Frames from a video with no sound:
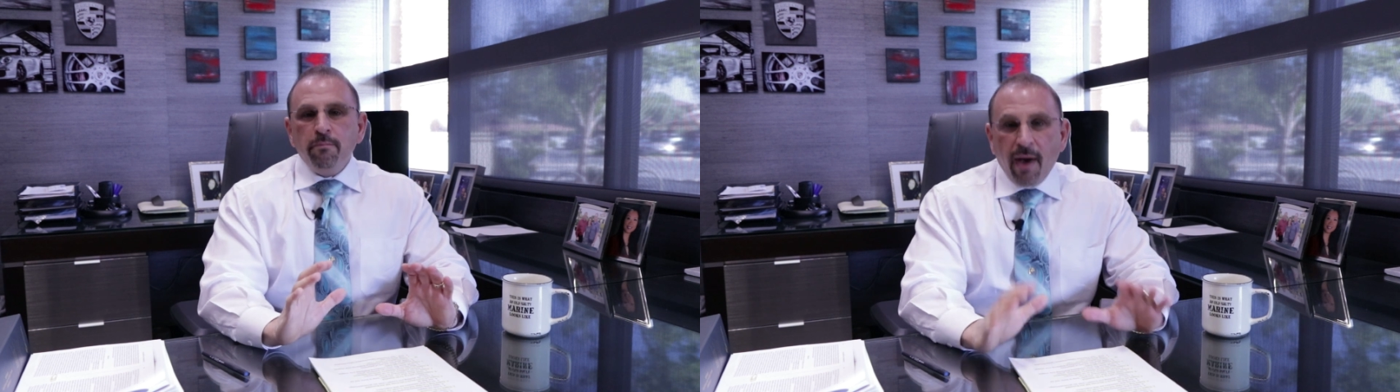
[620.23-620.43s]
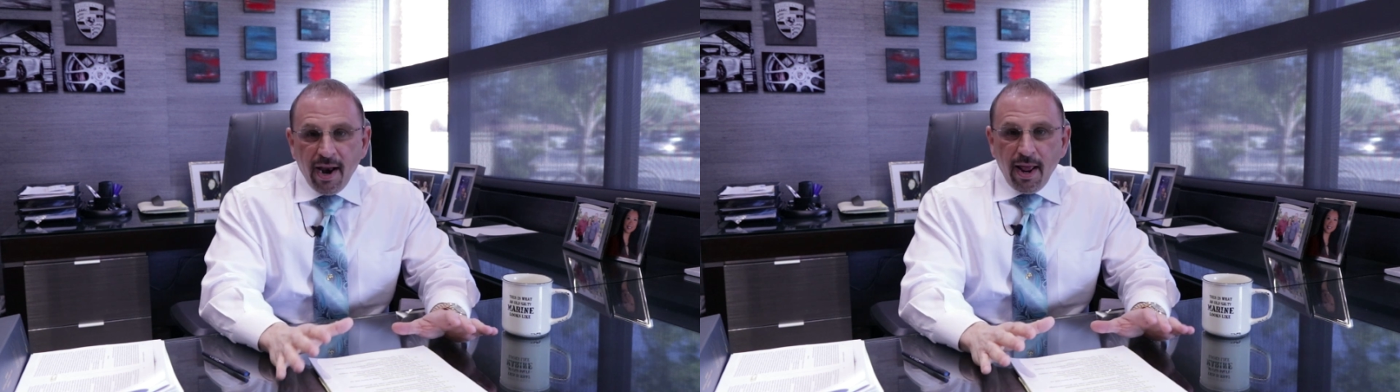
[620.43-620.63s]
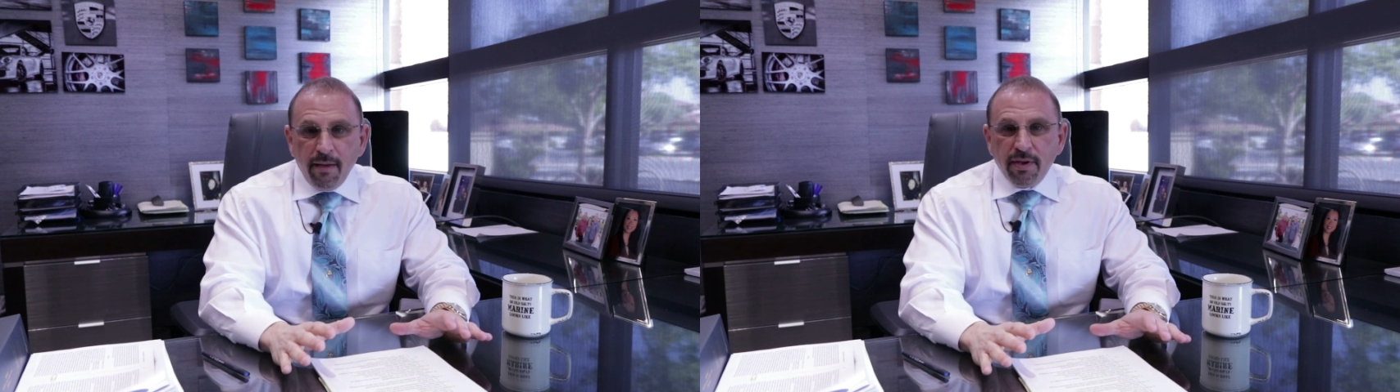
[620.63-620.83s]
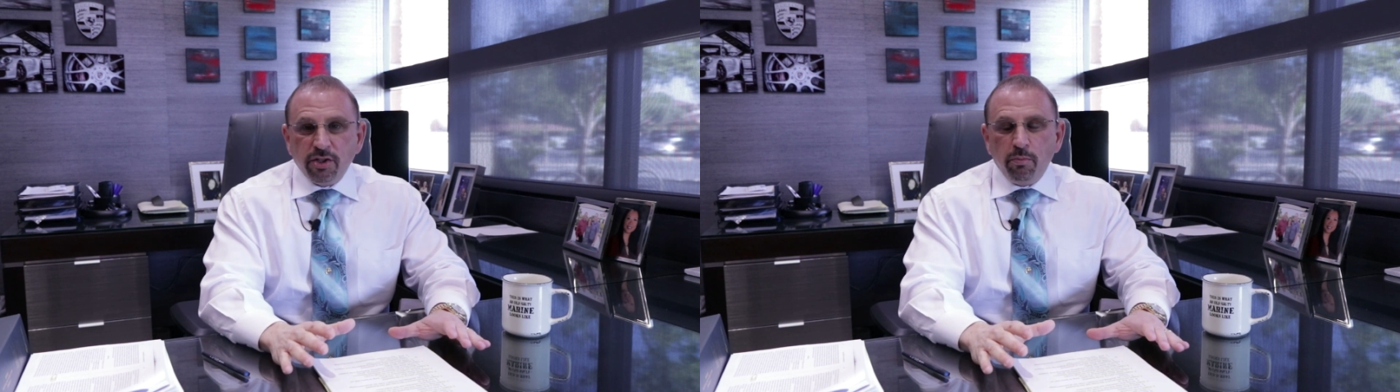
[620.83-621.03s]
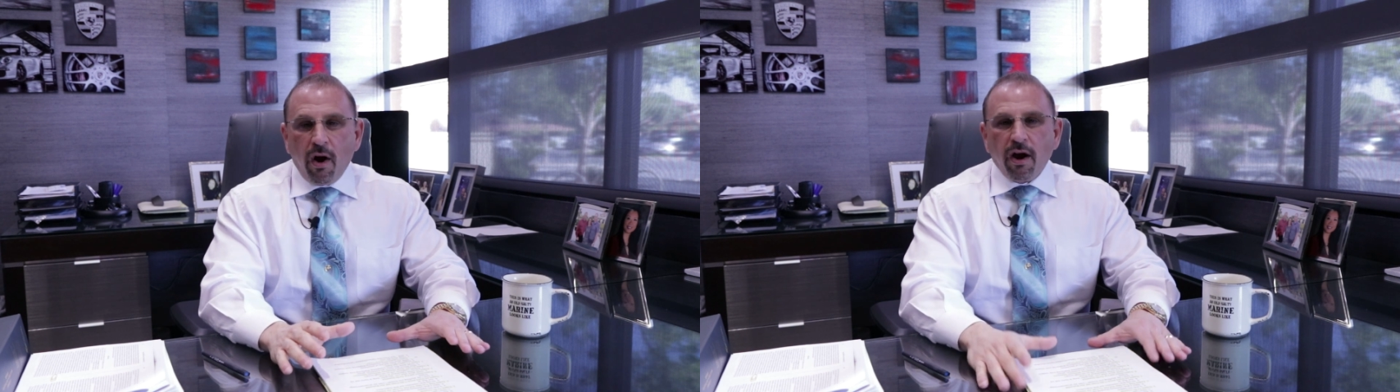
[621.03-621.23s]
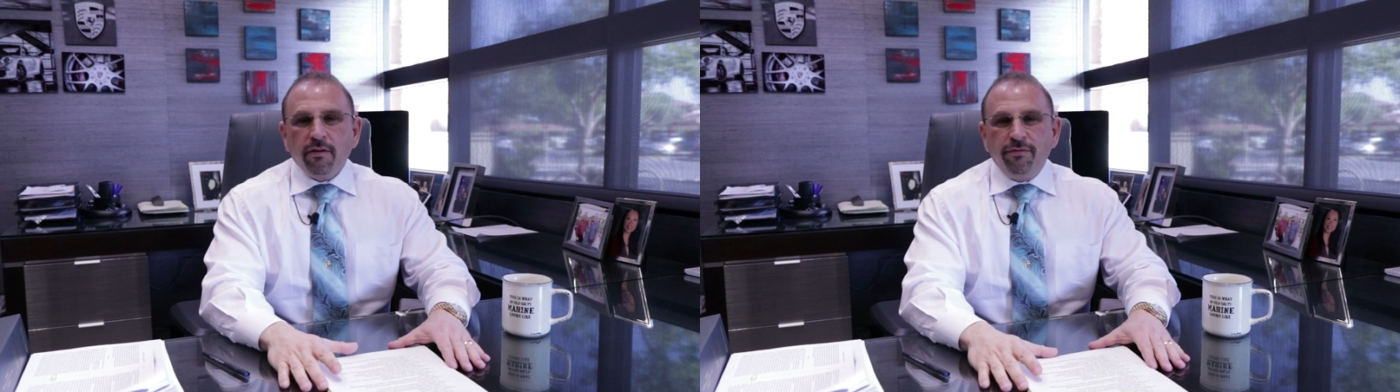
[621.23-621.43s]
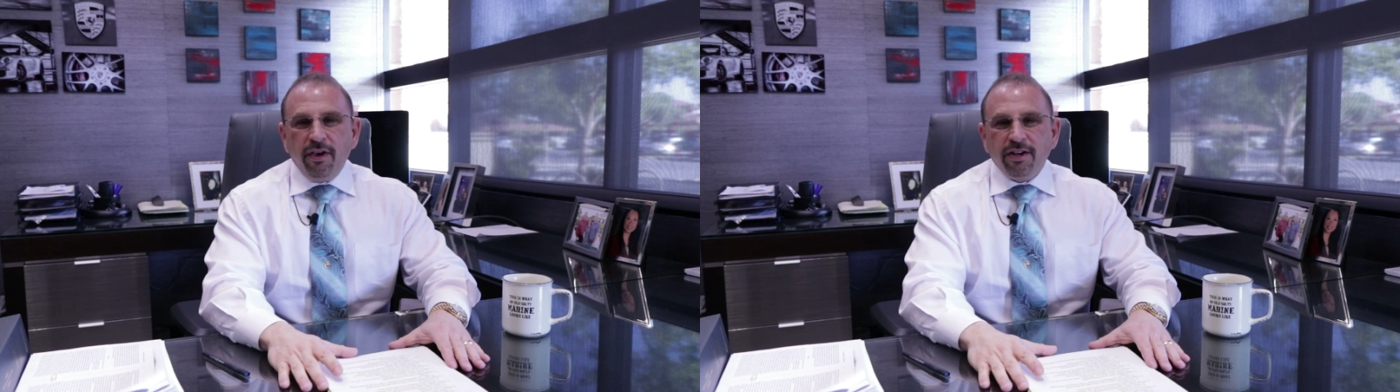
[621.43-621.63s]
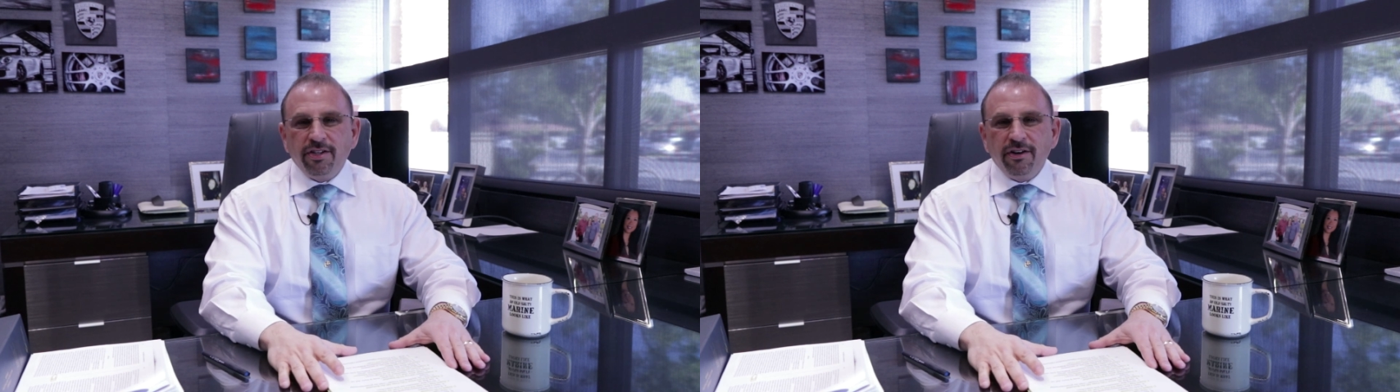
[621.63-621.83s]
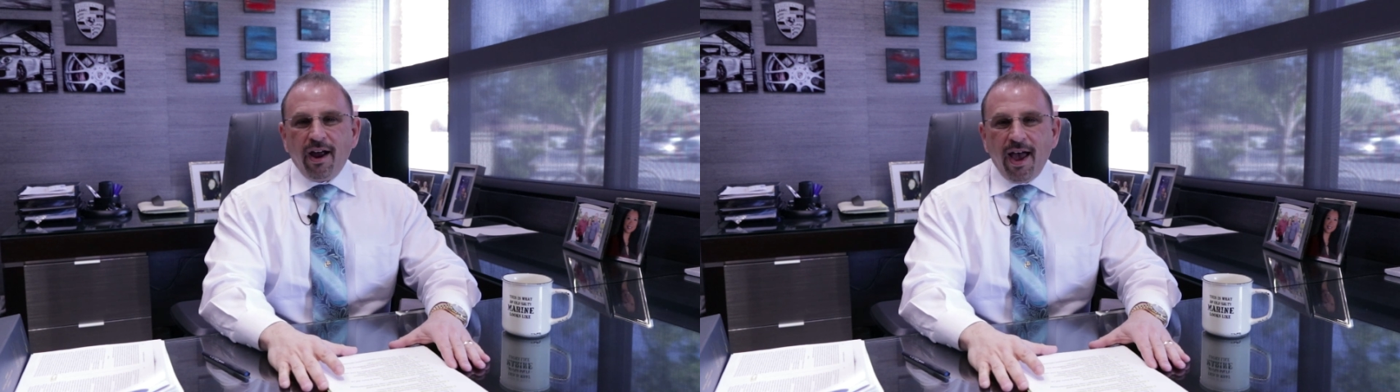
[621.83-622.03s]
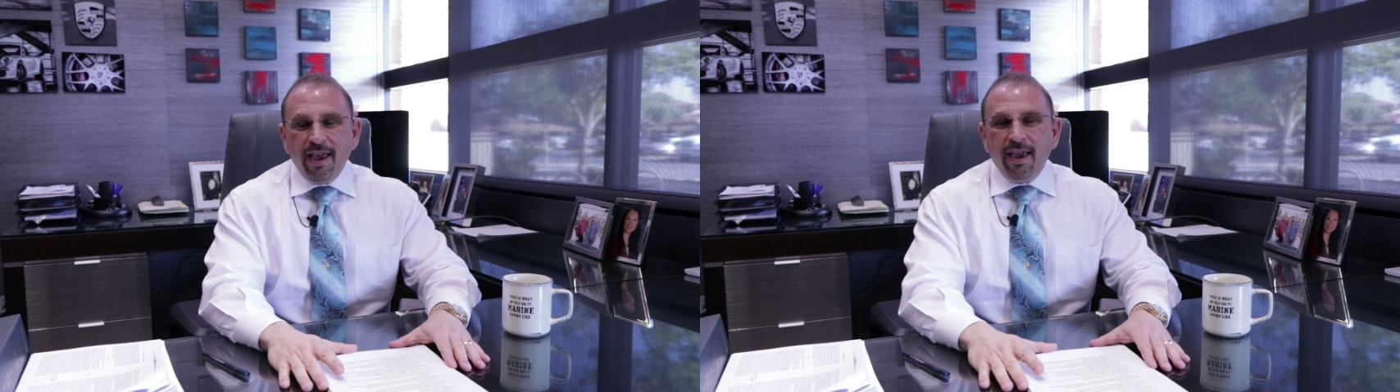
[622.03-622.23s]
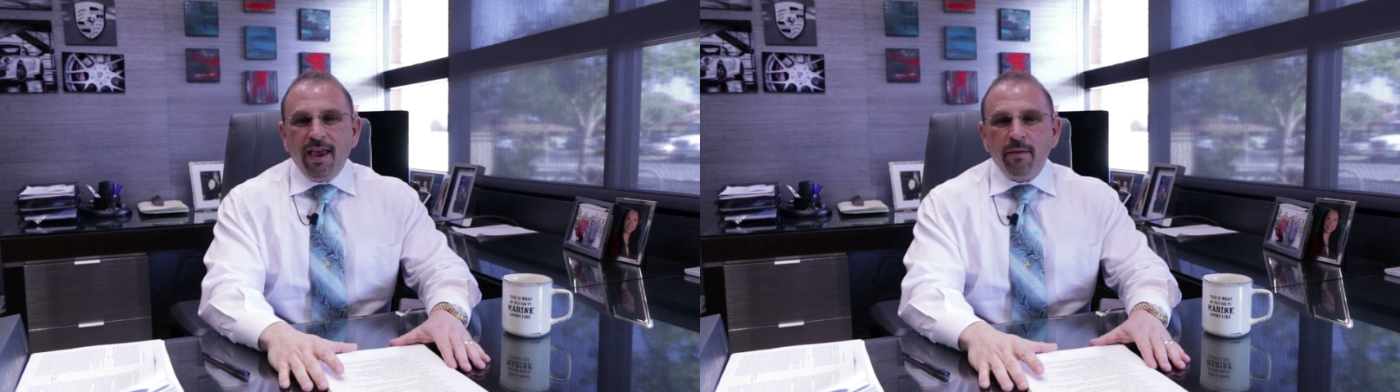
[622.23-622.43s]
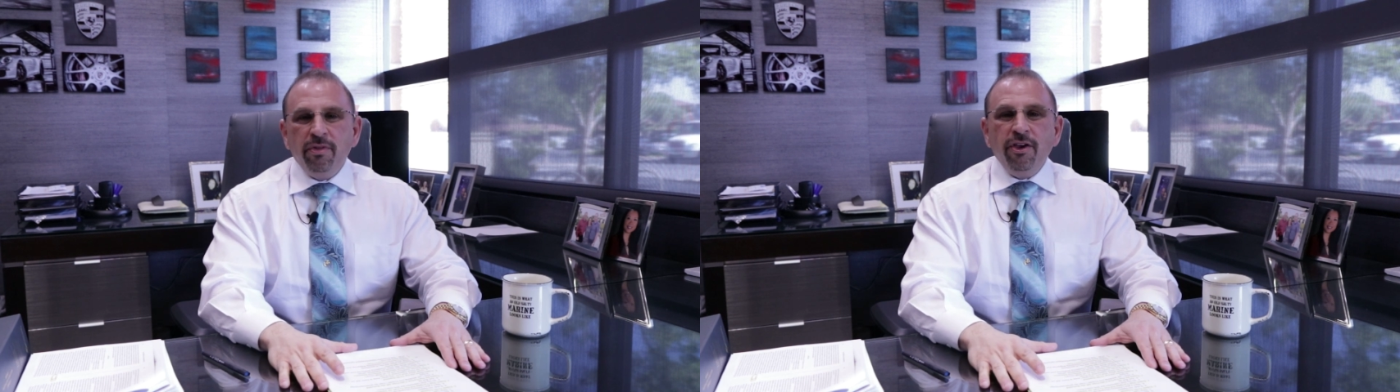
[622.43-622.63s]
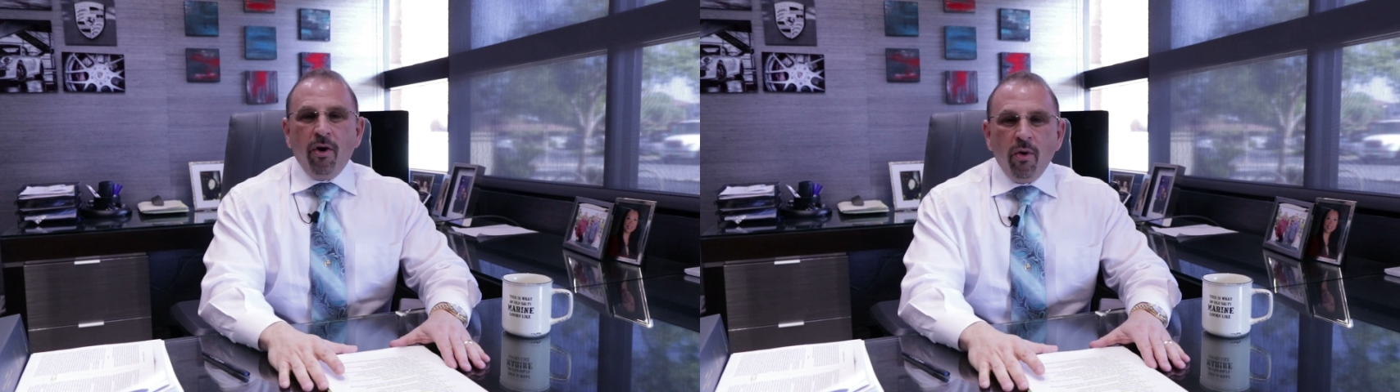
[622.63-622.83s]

My name is Marc Victor. I am the